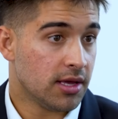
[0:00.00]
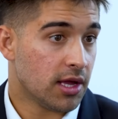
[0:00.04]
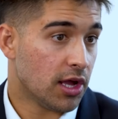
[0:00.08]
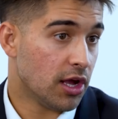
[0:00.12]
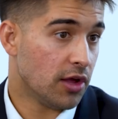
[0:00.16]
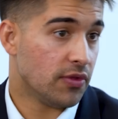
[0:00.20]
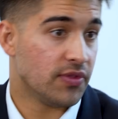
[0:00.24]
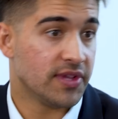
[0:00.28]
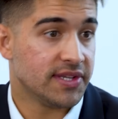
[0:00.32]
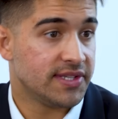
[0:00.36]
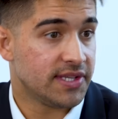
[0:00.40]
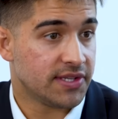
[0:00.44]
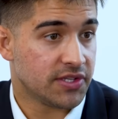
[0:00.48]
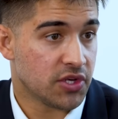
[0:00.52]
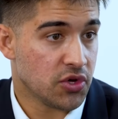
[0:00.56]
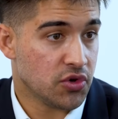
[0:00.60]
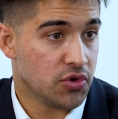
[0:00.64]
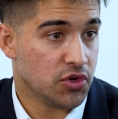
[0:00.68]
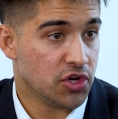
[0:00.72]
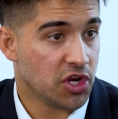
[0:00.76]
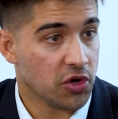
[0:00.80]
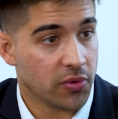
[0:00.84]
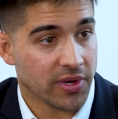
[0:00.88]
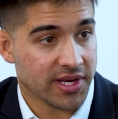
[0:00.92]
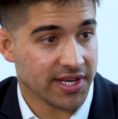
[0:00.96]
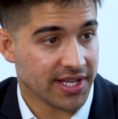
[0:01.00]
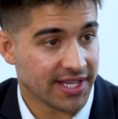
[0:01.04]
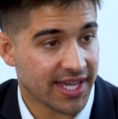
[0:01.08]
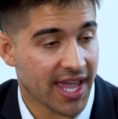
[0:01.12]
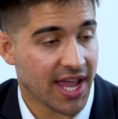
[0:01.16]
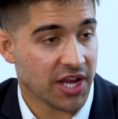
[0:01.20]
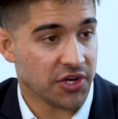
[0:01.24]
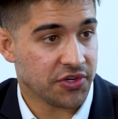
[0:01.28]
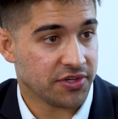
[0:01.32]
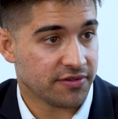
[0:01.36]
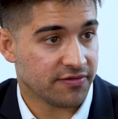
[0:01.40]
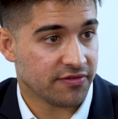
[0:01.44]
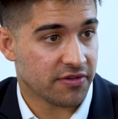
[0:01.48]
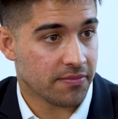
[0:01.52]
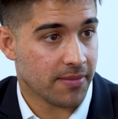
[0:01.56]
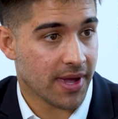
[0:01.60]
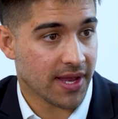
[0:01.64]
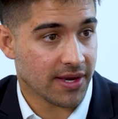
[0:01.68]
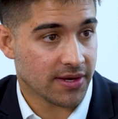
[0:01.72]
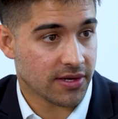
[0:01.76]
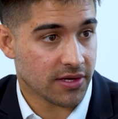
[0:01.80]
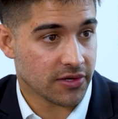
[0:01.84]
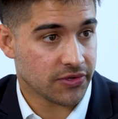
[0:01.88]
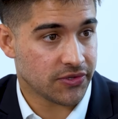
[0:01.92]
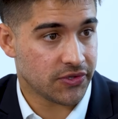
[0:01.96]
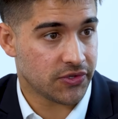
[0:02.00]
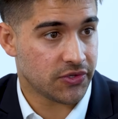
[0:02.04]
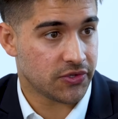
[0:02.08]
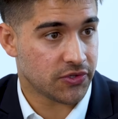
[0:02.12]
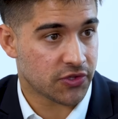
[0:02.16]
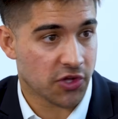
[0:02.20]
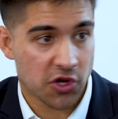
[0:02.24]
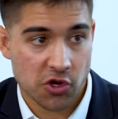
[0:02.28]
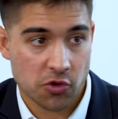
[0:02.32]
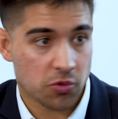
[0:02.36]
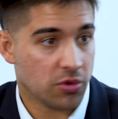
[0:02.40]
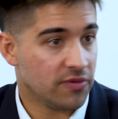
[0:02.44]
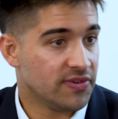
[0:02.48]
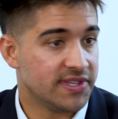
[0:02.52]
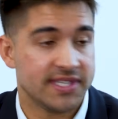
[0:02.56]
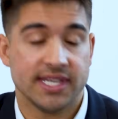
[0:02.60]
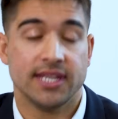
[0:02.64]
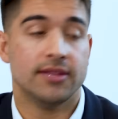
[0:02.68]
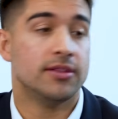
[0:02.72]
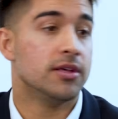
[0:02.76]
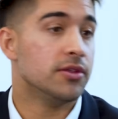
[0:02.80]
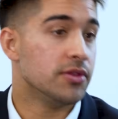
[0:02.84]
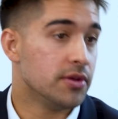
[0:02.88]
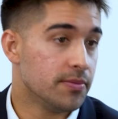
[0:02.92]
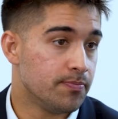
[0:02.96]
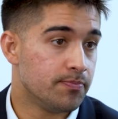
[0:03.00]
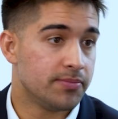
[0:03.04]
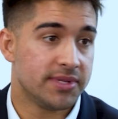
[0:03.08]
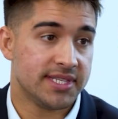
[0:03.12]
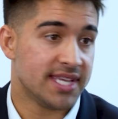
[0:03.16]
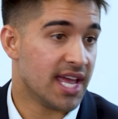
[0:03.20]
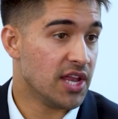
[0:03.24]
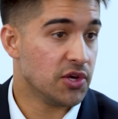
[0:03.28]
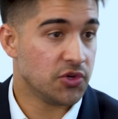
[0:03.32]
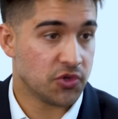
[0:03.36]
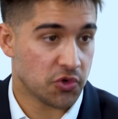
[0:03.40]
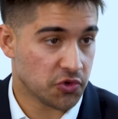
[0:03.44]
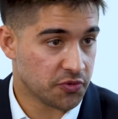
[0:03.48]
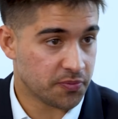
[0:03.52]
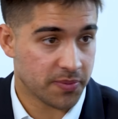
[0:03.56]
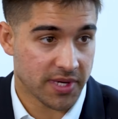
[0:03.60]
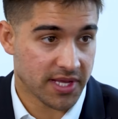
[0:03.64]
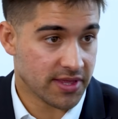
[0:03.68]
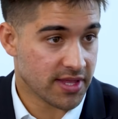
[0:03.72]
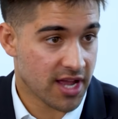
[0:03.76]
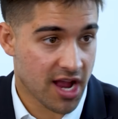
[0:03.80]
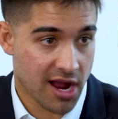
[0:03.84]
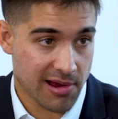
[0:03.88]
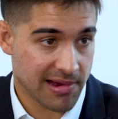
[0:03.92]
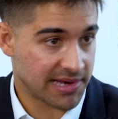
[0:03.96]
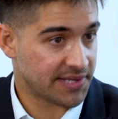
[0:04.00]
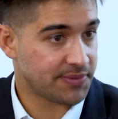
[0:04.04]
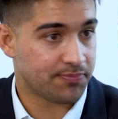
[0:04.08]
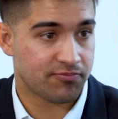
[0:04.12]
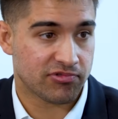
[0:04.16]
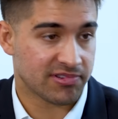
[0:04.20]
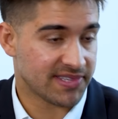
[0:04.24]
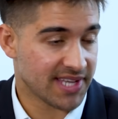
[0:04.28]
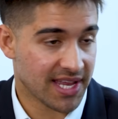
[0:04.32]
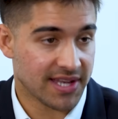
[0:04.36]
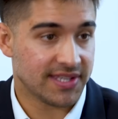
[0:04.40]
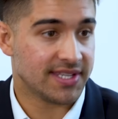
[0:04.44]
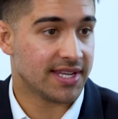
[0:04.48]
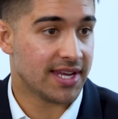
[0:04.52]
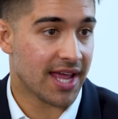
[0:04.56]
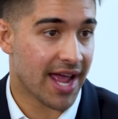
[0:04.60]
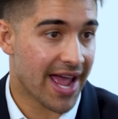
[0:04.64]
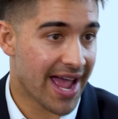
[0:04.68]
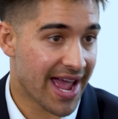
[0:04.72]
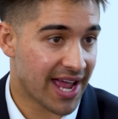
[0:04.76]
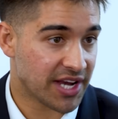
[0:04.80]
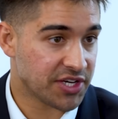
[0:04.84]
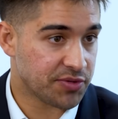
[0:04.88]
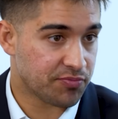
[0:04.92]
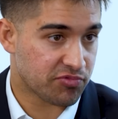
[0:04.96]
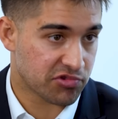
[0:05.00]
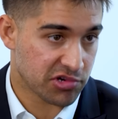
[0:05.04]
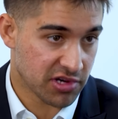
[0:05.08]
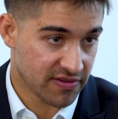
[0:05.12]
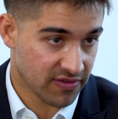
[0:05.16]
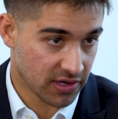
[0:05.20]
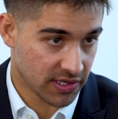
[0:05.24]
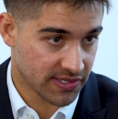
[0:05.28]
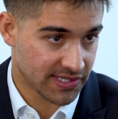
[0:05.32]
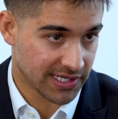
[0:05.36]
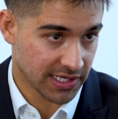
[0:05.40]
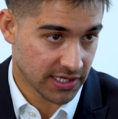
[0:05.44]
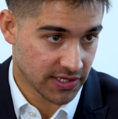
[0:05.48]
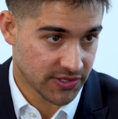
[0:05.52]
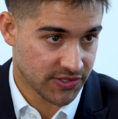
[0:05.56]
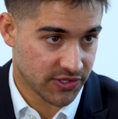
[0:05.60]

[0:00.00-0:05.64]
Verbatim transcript: Uh, this is a new indication for Mendus, though we've seen that the potential's been there as presented at ASH previously.